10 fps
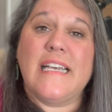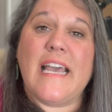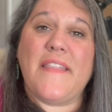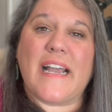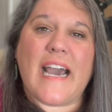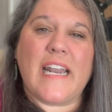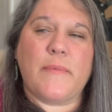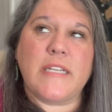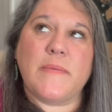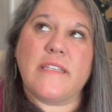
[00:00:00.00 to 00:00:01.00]
And that kind of
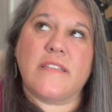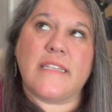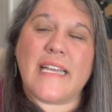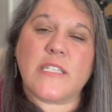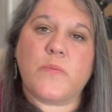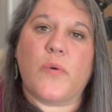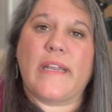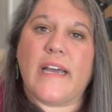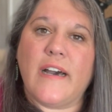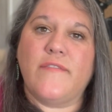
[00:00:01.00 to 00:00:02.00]
brings me to the next
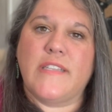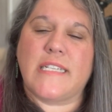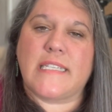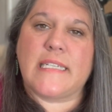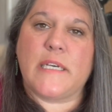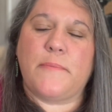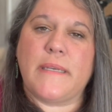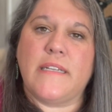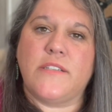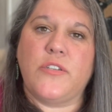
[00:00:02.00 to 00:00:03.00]
point of this tip
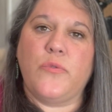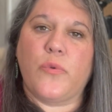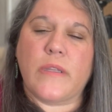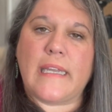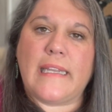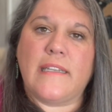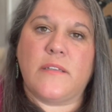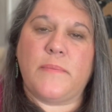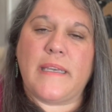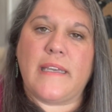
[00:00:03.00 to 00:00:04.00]
is you really need
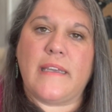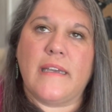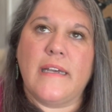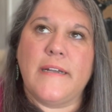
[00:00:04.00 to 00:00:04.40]
to be